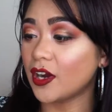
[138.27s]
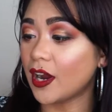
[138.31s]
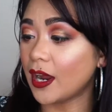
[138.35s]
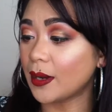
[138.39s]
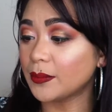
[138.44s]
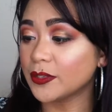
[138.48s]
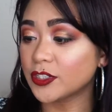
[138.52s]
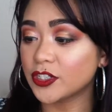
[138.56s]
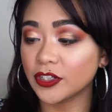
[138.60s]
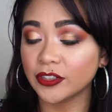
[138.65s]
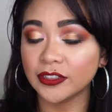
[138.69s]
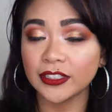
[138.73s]
I
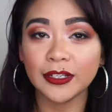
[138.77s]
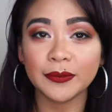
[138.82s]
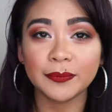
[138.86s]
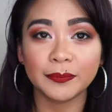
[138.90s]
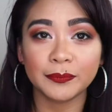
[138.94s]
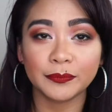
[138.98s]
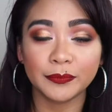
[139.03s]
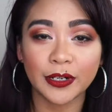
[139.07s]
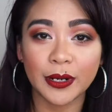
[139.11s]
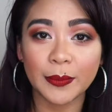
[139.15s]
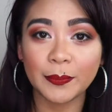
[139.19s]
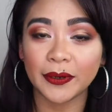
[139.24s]
would totally
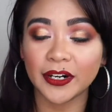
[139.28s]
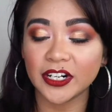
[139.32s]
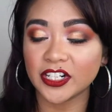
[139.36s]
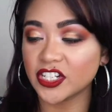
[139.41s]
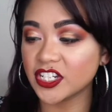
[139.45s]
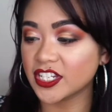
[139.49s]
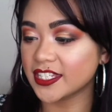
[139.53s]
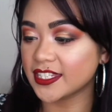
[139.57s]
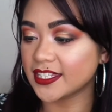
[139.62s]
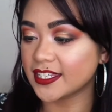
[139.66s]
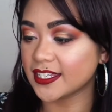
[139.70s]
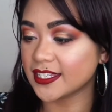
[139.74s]

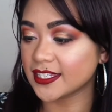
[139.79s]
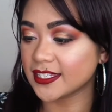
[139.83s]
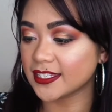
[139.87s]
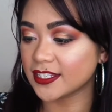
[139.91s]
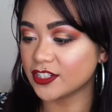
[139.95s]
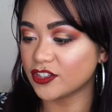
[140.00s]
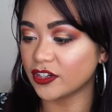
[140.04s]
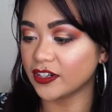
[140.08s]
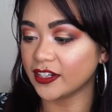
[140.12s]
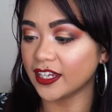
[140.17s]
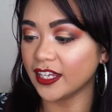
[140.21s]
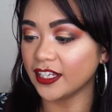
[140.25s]
repurchase this
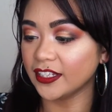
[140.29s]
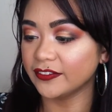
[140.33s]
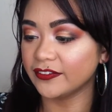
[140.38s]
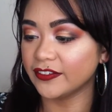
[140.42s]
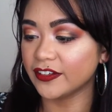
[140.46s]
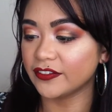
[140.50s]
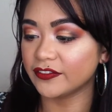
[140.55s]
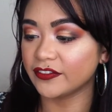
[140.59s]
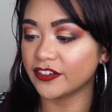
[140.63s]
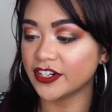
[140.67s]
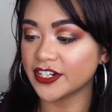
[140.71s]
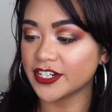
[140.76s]
Drunk
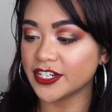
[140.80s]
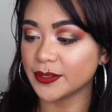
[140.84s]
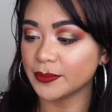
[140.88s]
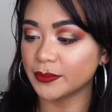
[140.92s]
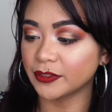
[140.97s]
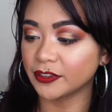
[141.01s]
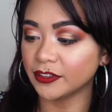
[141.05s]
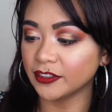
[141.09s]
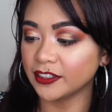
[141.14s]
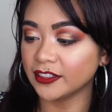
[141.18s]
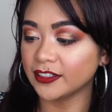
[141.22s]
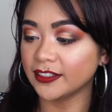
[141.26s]
Elephant Virgin
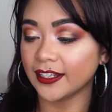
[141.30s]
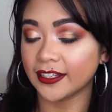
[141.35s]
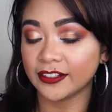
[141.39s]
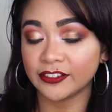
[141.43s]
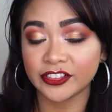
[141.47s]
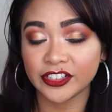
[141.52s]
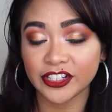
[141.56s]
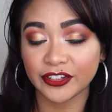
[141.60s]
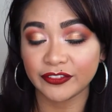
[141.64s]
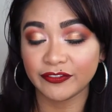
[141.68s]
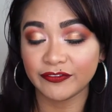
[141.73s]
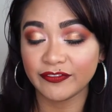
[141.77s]
Marula
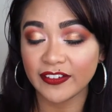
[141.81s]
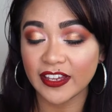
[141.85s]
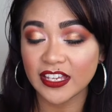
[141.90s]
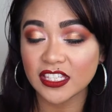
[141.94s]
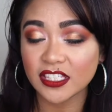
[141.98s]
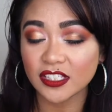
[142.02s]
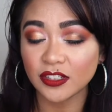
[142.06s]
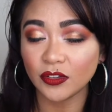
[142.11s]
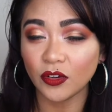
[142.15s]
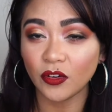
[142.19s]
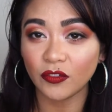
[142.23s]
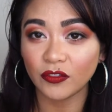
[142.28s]
Luxury
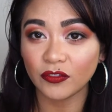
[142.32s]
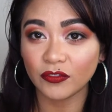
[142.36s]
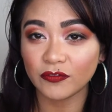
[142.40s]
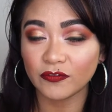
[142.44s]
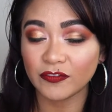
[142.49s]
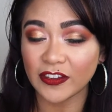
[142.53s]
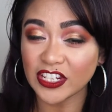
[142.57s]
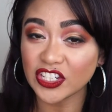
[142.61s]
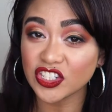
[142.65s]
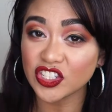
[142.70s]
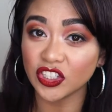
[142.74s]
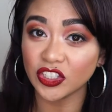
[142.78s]

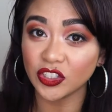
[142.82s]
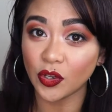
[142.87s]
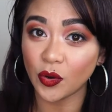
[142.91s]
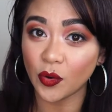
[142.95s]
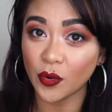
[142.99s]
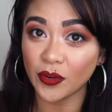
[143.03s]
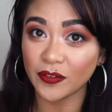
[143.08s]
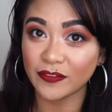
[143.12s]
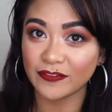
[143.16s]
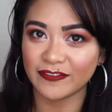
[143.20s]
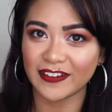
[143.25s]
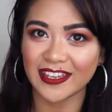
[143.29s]
Facial
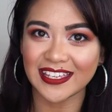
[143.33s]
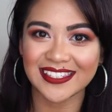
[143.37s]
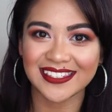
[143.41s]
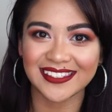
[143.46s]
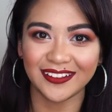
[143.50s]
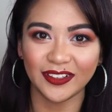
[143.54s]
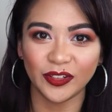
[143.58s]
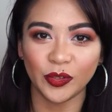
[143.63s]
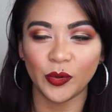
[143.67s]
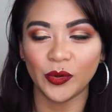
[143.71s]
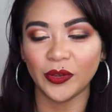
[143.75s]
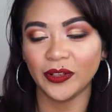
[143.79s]

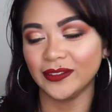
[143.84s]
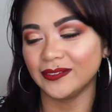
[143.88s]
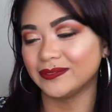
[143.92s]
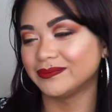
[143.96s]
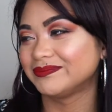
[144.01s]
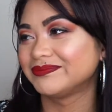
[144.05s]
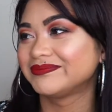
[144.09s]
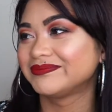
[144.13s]
Oil.